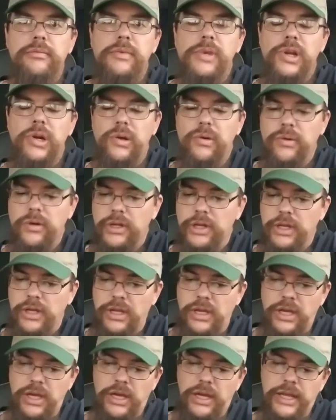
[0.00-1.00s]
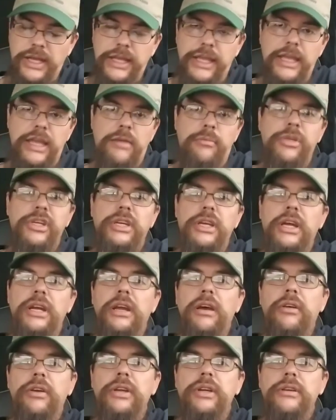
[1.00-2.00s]
You know, it can be
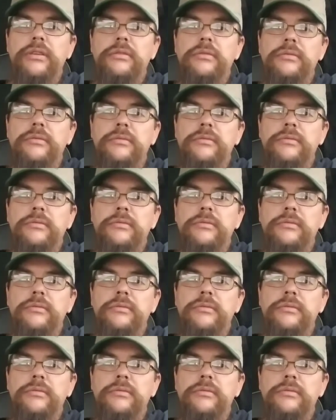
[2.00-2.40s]
done out here.